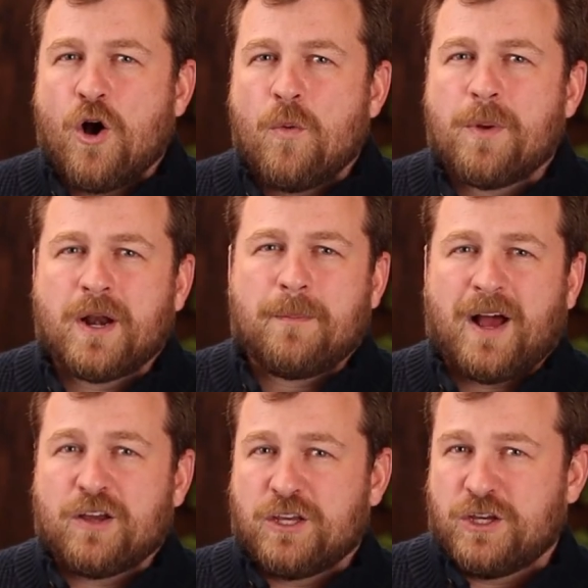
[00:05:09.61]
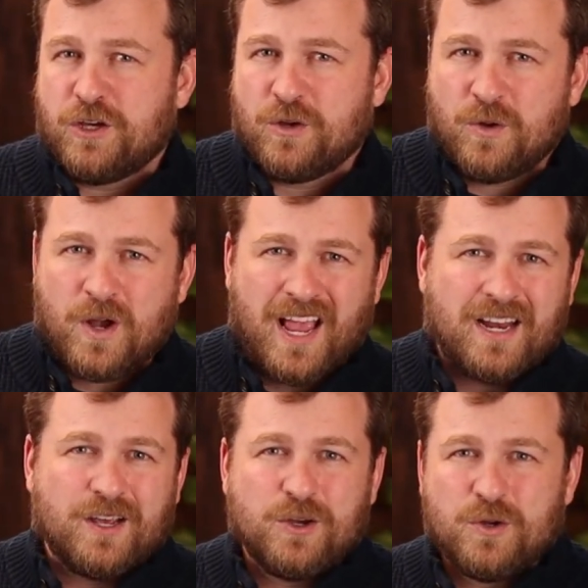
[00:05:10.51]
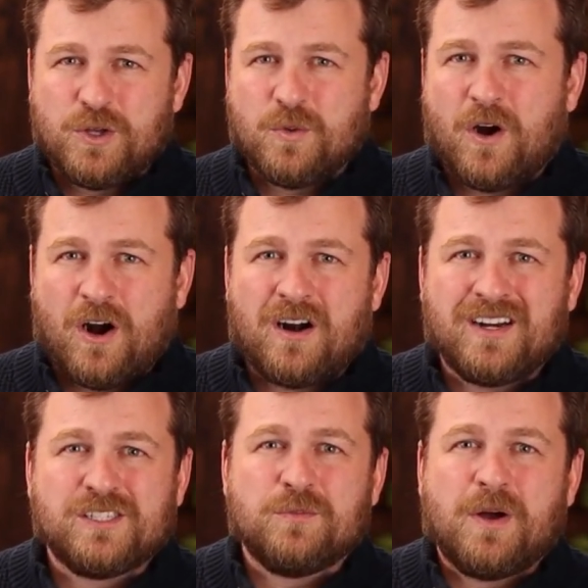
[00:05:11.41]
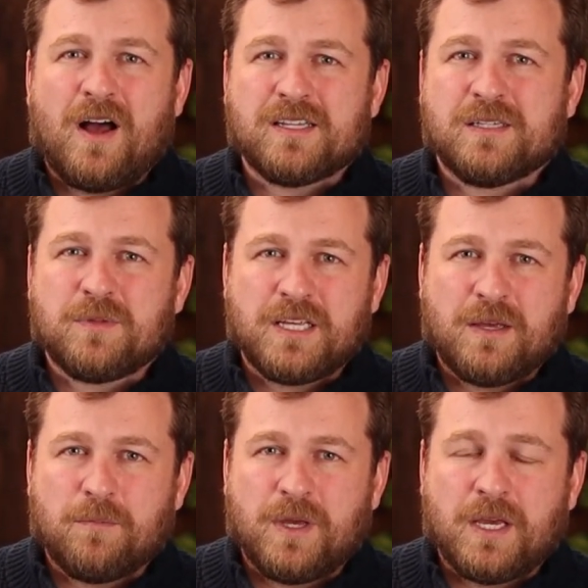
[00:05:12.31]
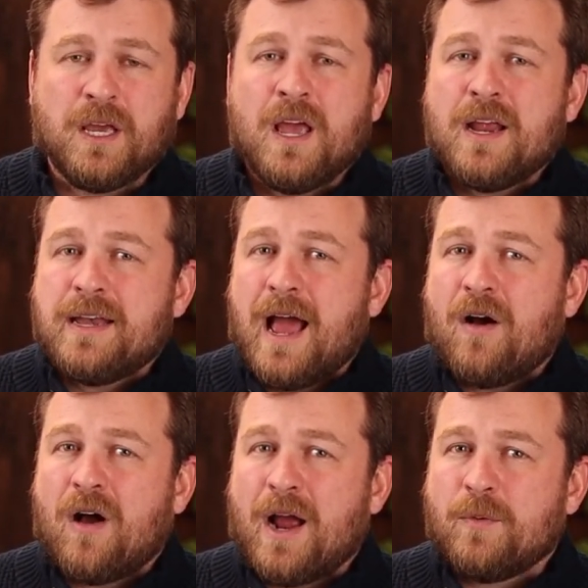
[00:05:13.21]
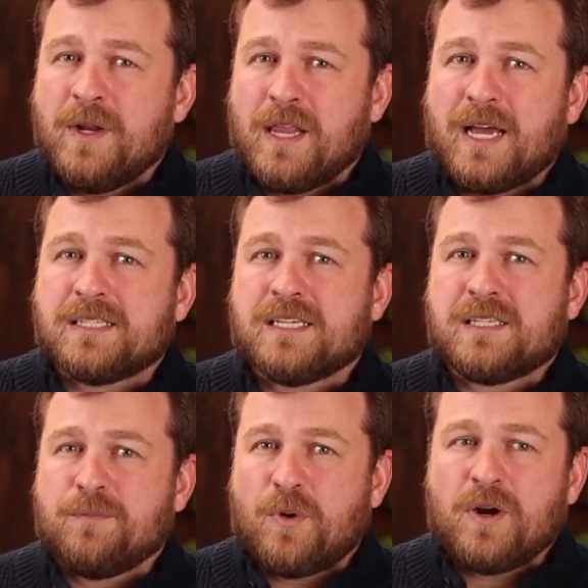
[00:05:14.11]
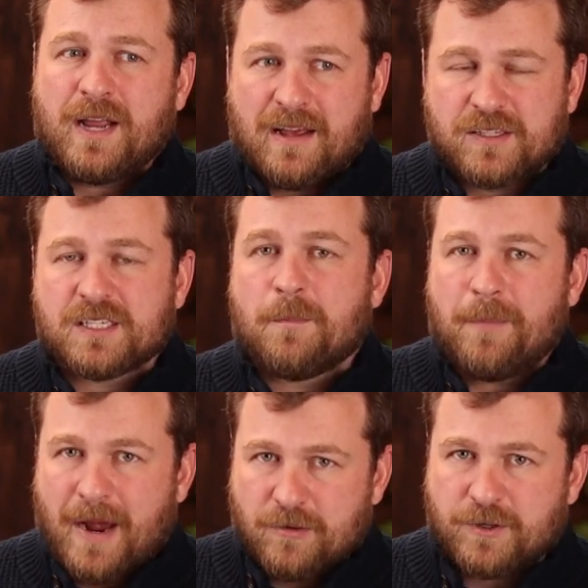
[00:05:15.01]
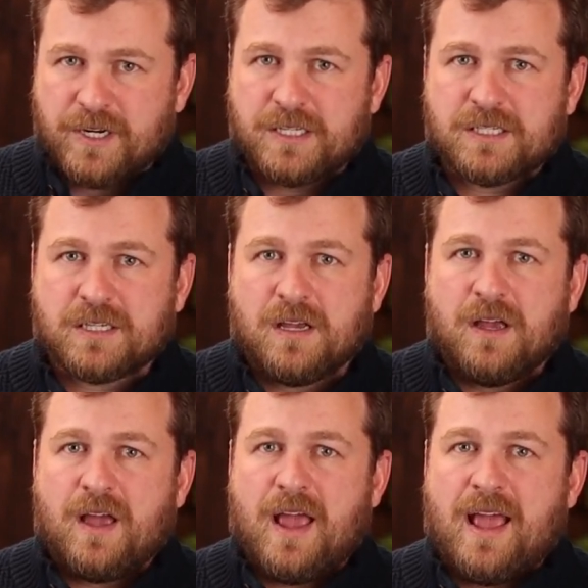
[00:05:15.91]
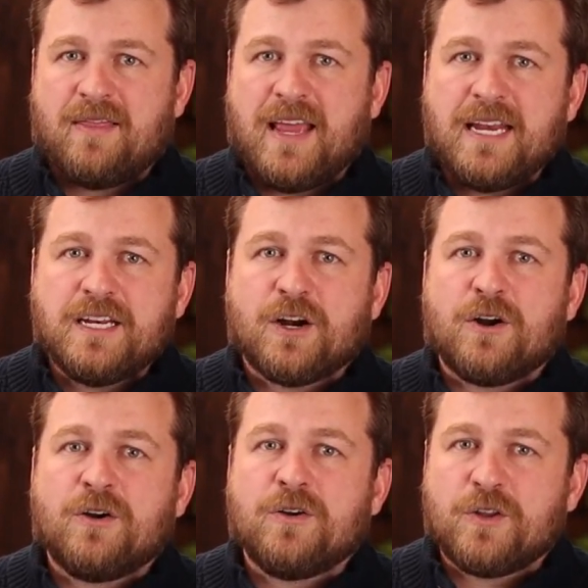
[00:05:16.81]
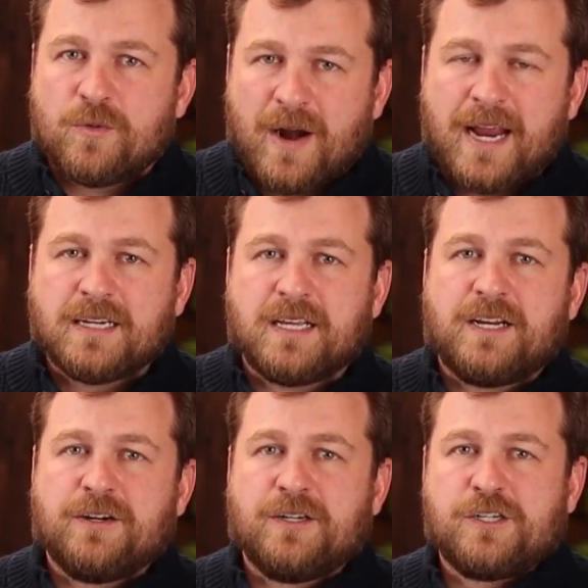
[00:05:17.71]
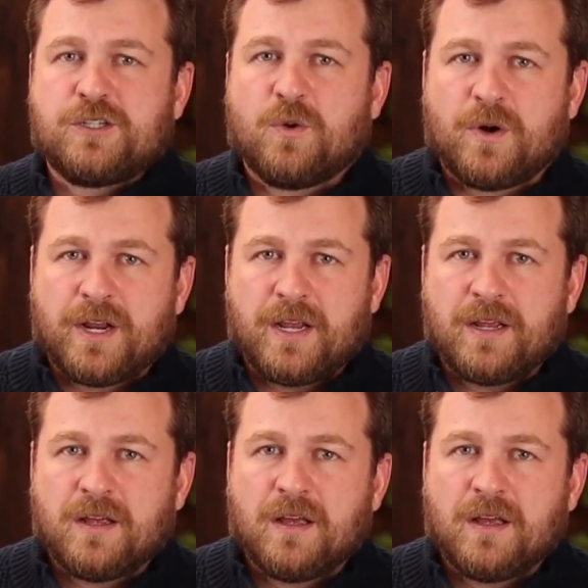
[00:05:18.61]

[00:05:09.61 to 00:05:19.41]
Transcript: open about you and who you are as you possibly can be. Now, I realize it's important to have some boundaries, and they need to earn the right to hear your story.